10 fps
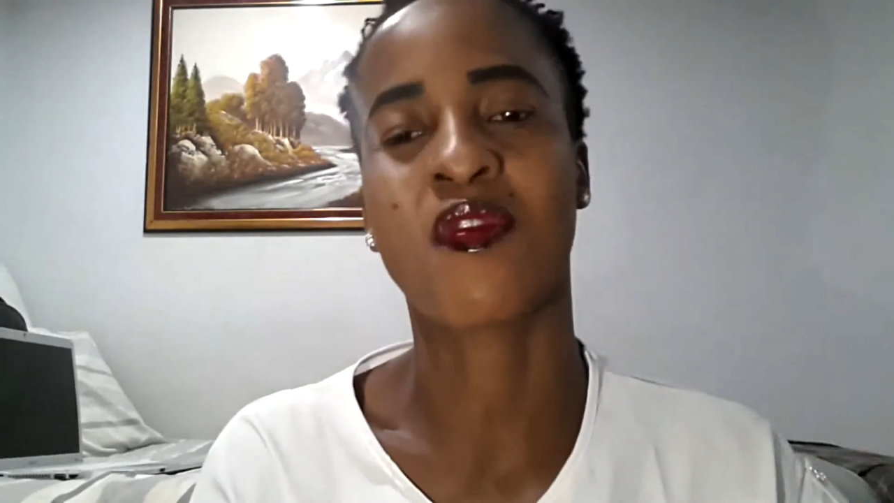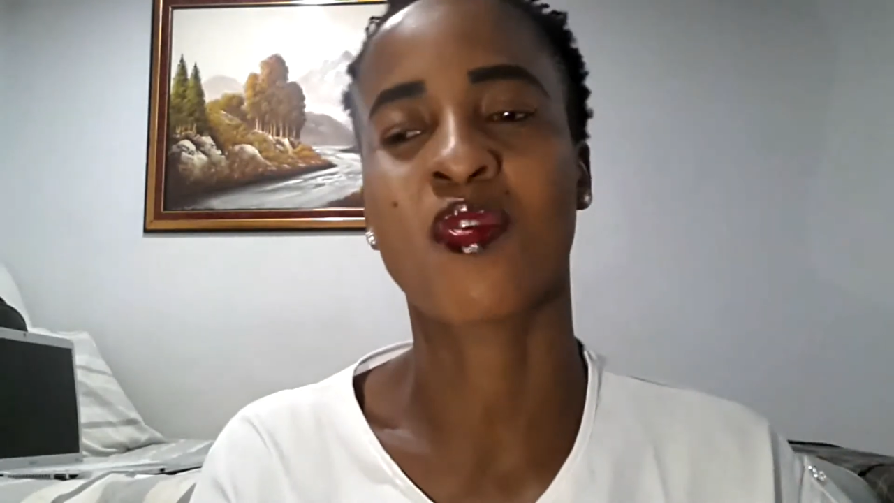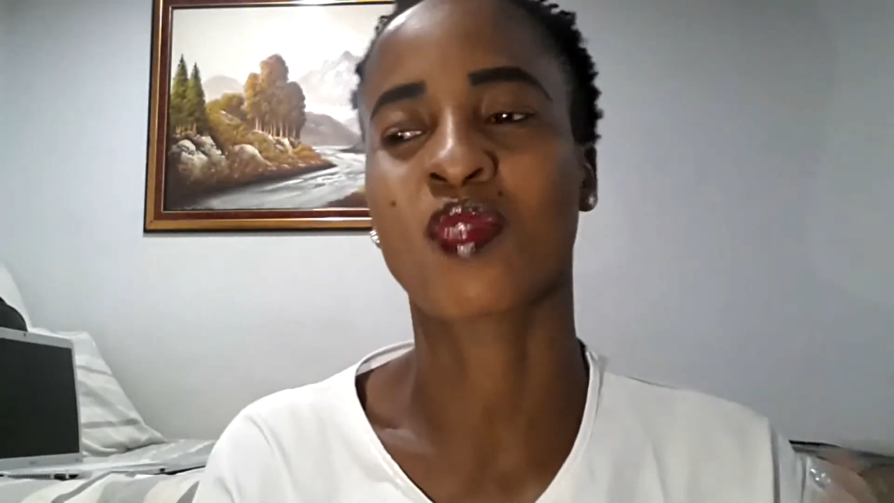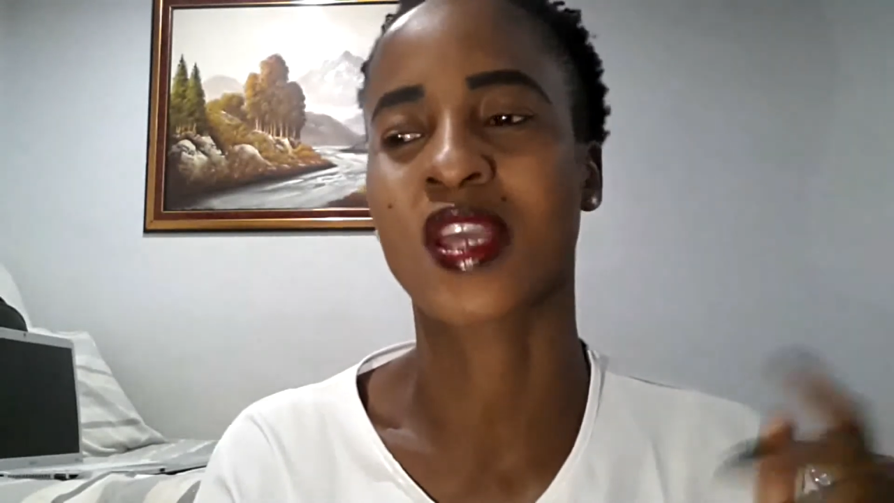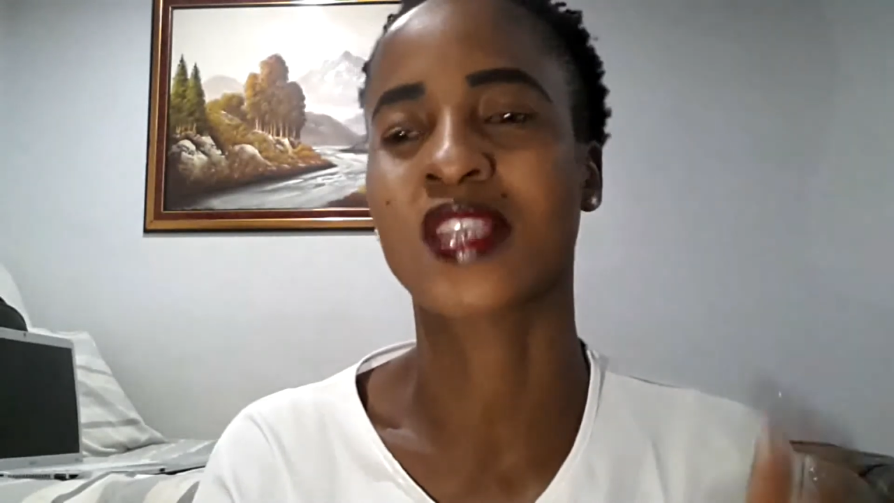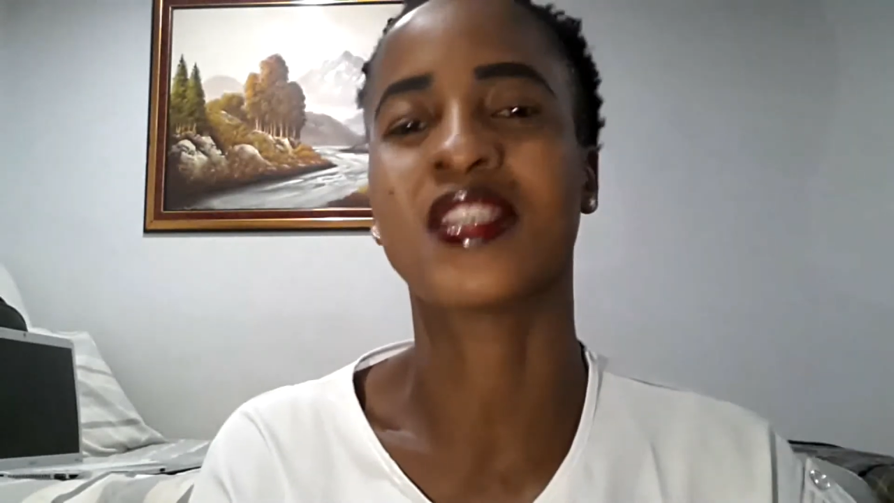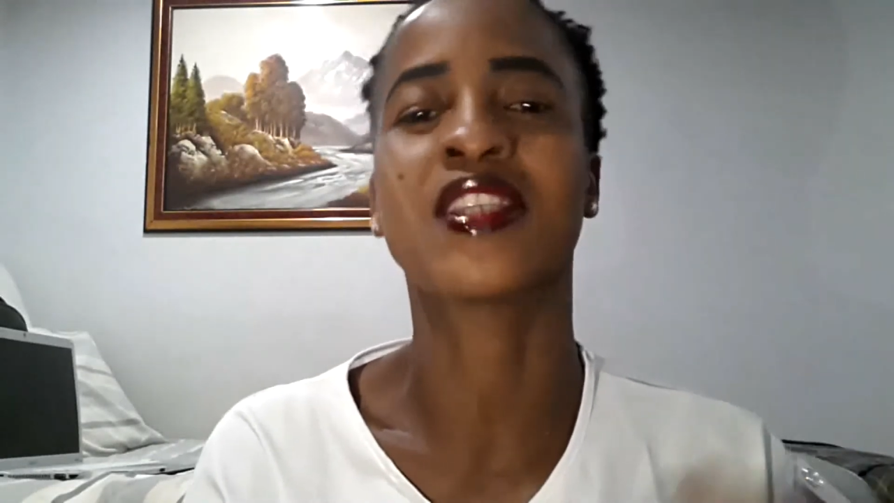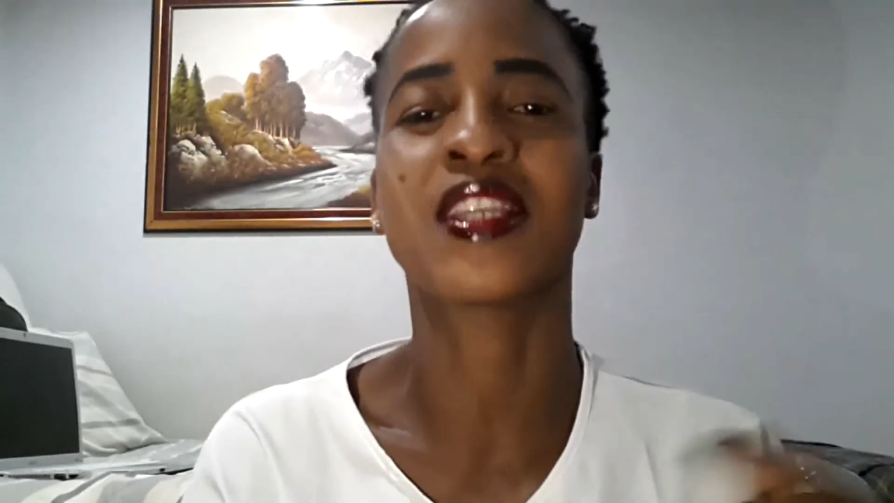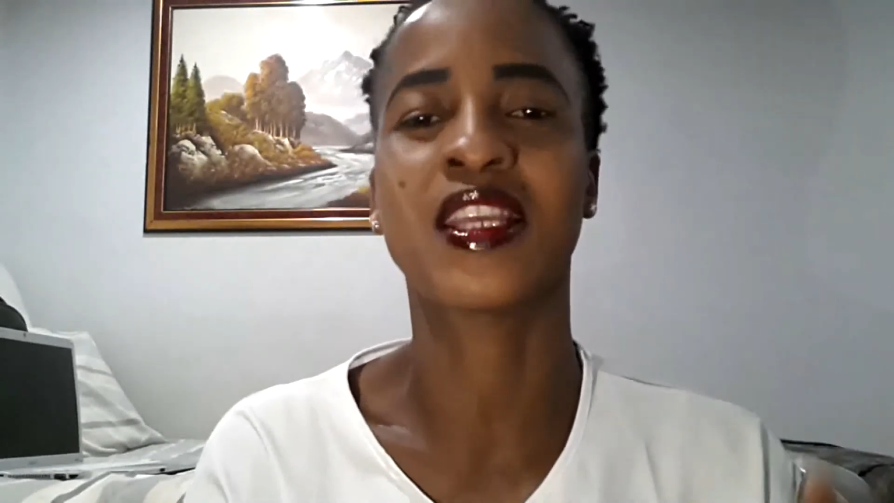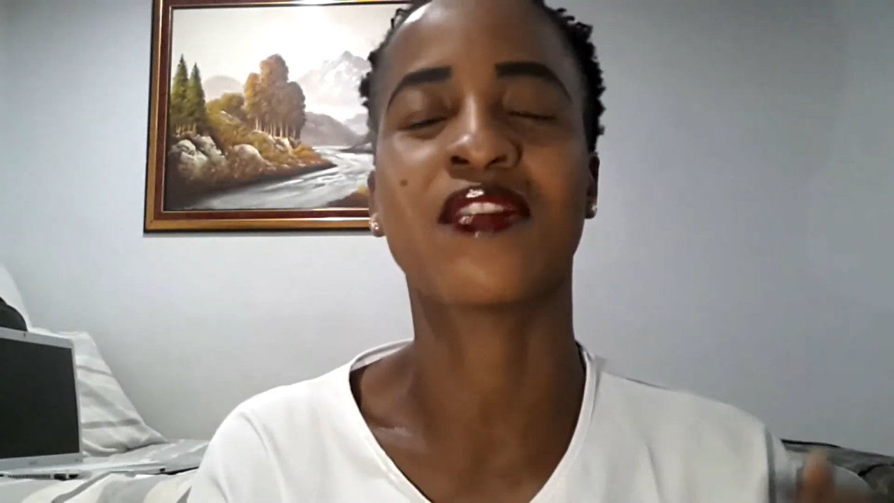phone guys
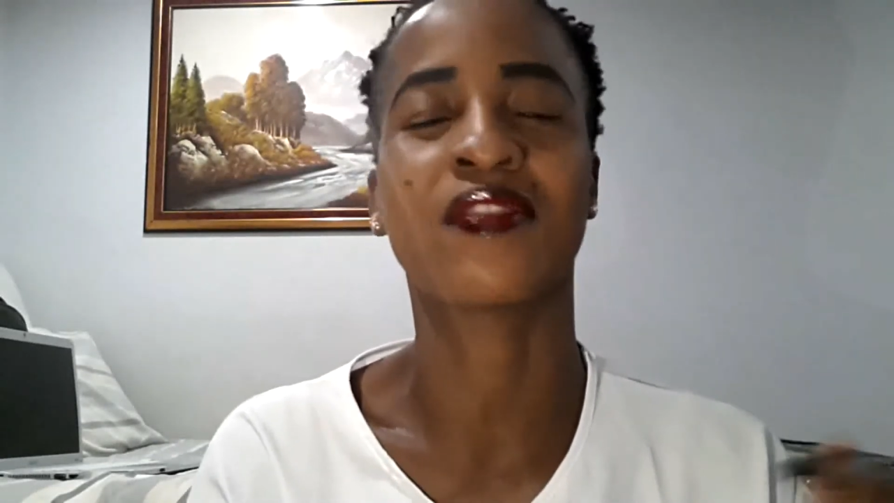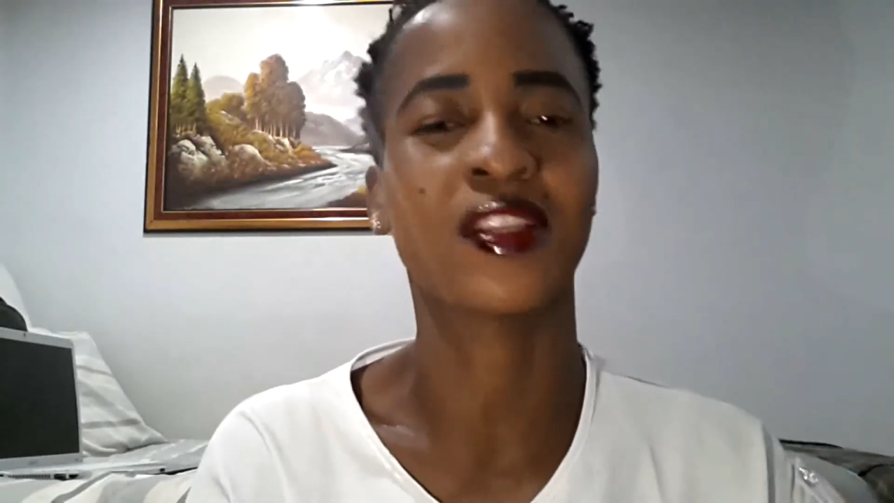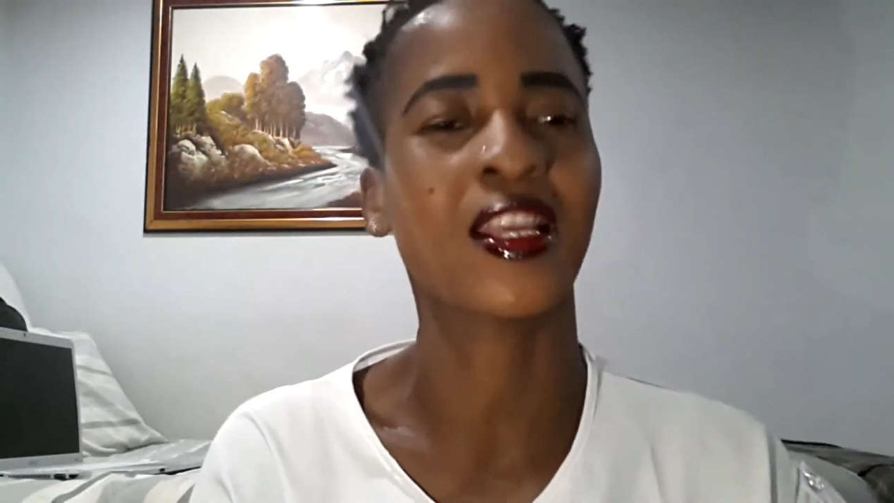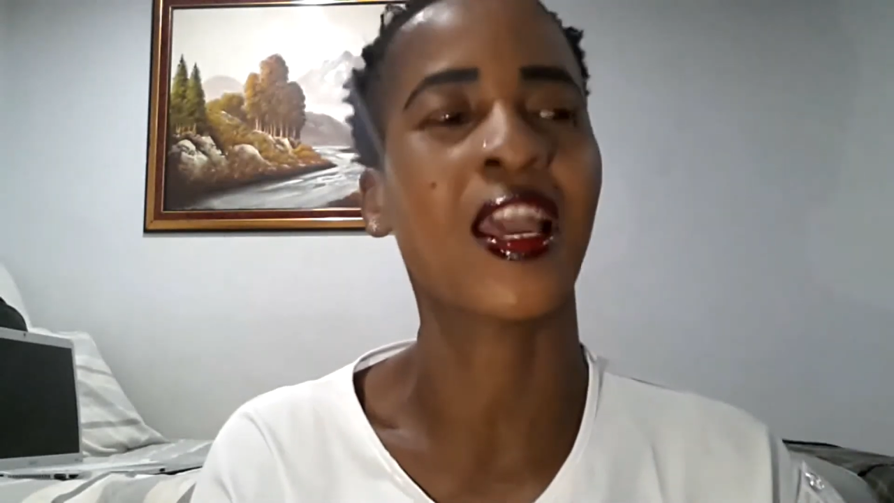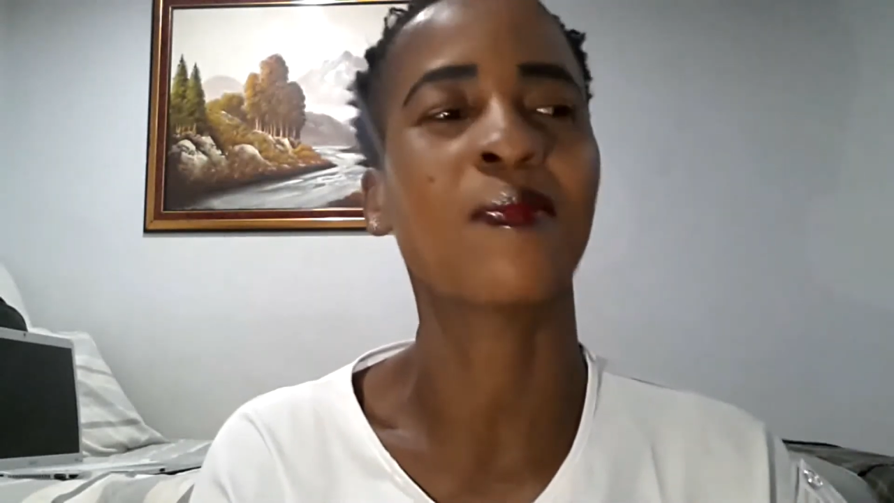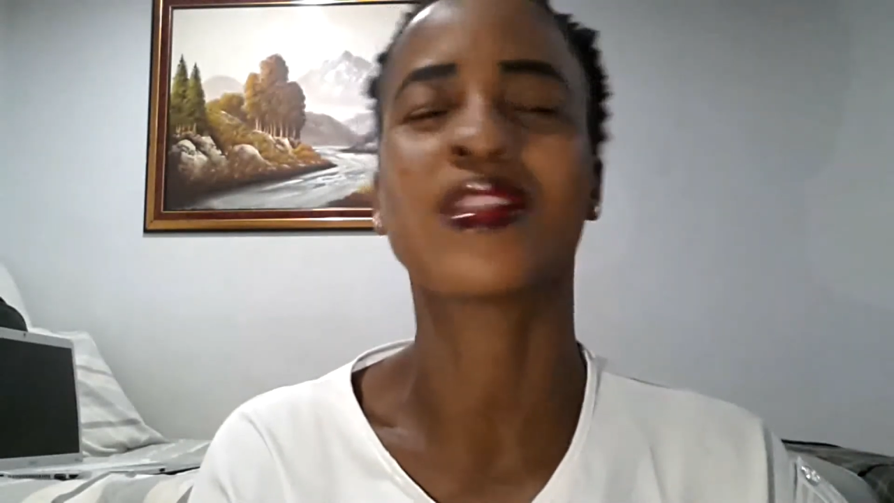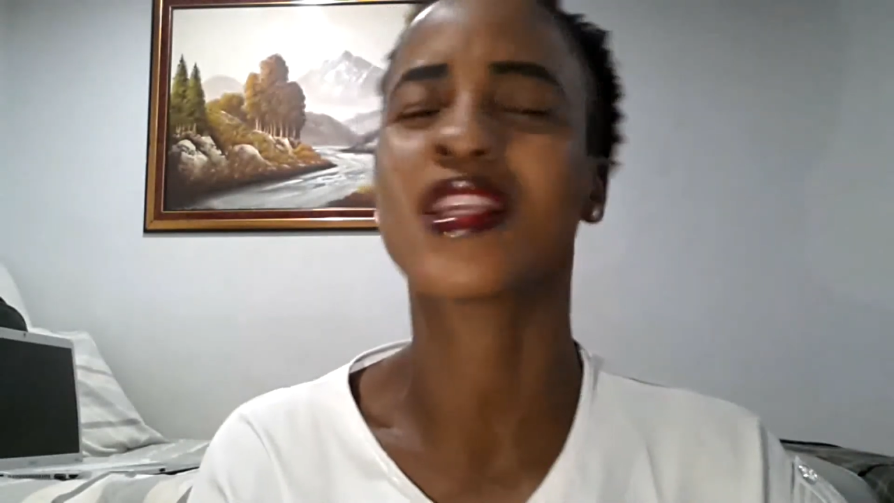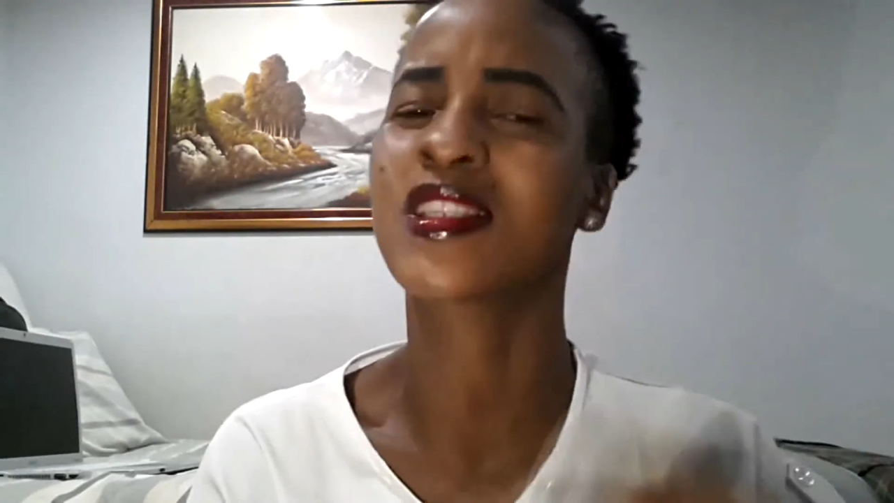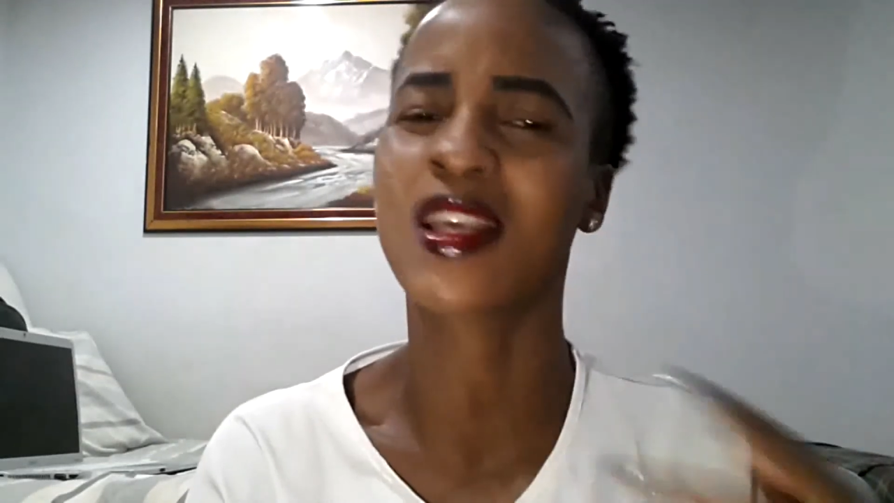each and every time it's like